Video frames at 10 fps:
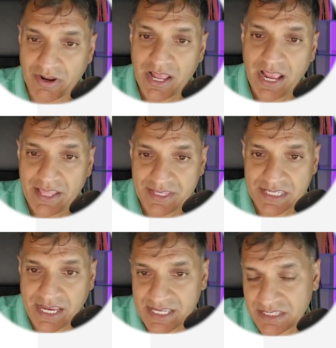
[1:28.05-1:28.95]
In this
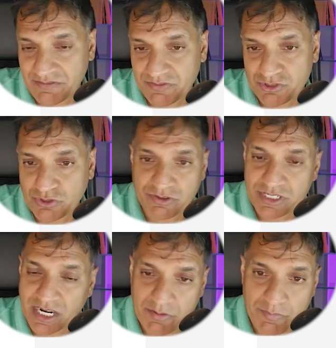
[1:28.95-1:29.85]
case, I've sort of
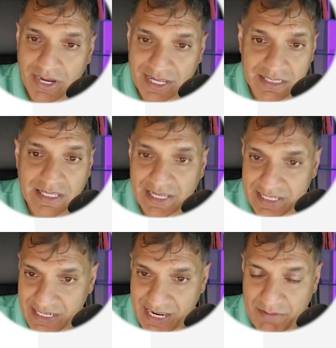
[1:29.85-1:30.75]
done it by
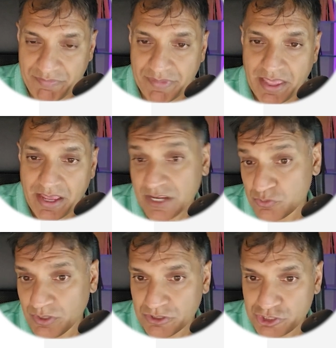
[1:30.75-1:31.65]
client name as
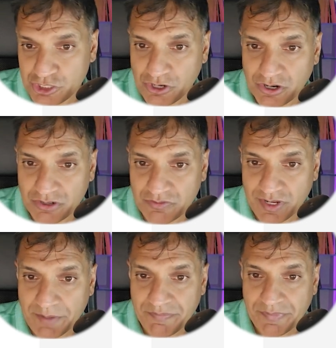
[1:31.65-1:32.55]
well as
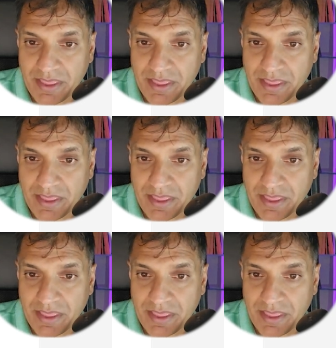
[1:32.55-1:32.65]
geography.